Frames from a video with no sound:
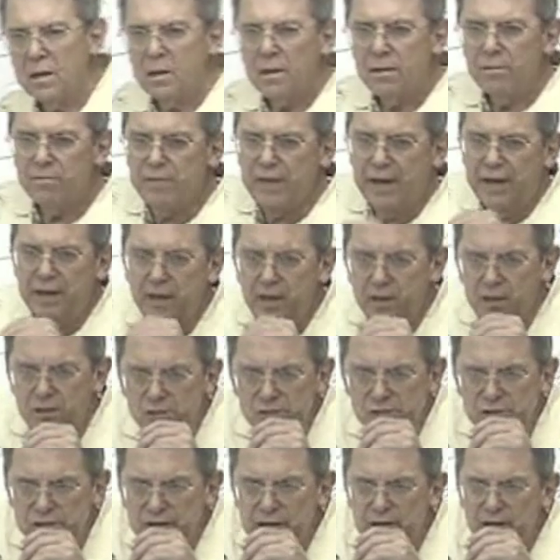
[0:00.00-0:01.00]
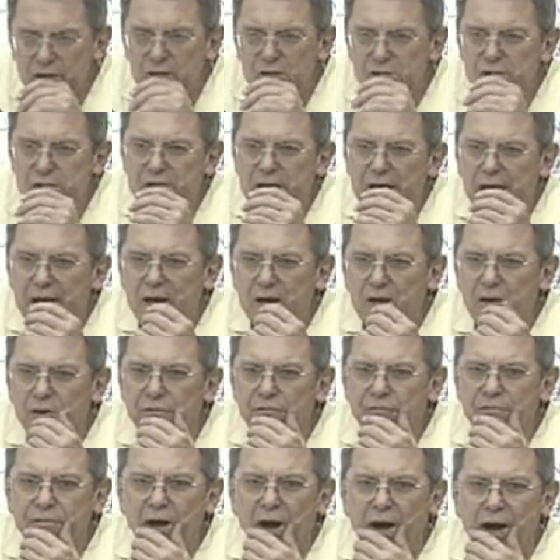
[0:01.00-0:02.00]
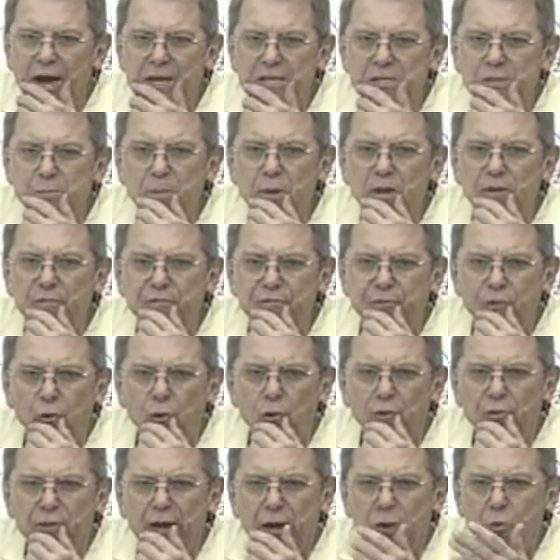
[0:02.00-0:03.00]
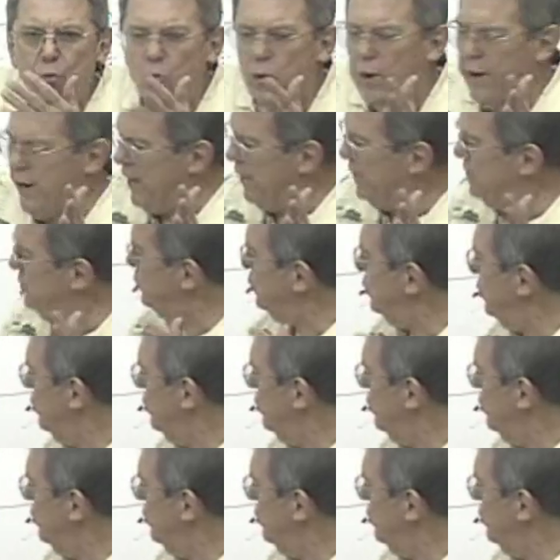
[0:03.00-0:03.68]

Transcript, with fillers: they considered sacrifice before they went